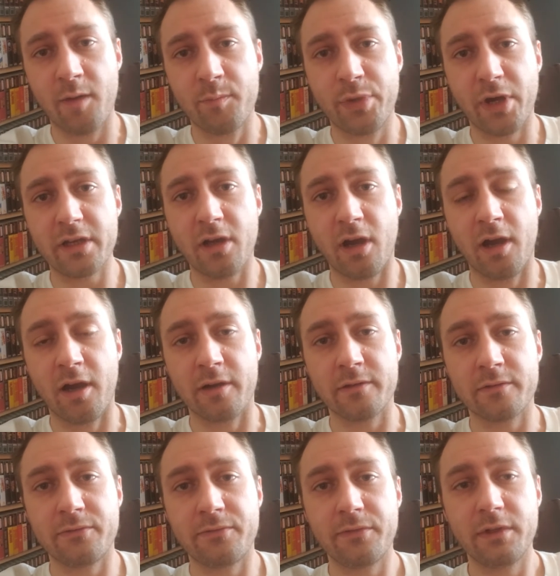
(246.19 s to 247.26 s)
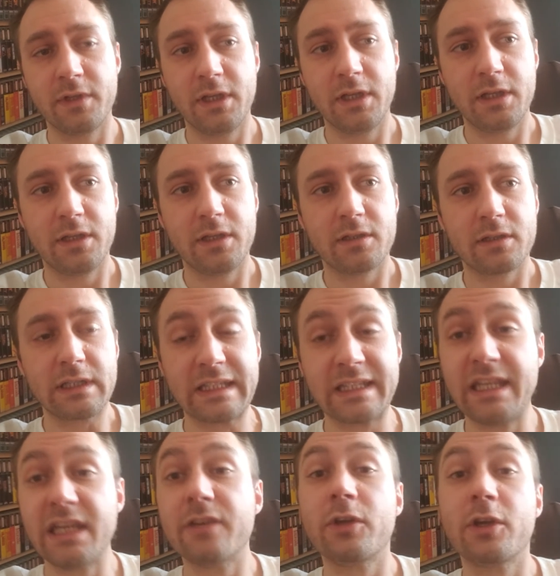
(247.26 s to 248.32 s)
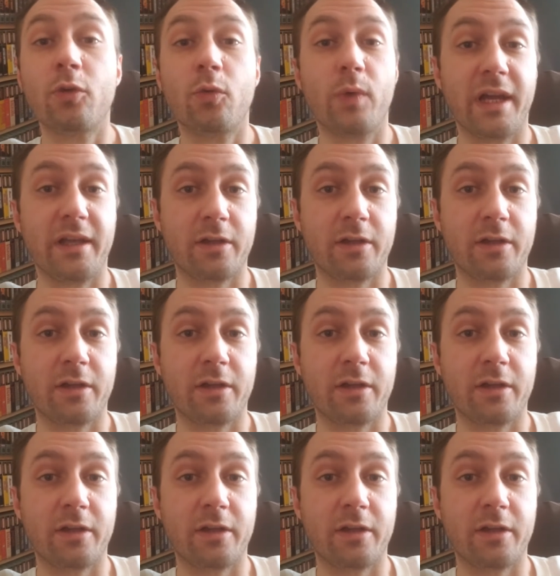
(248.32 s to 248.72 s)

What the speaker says: but of giving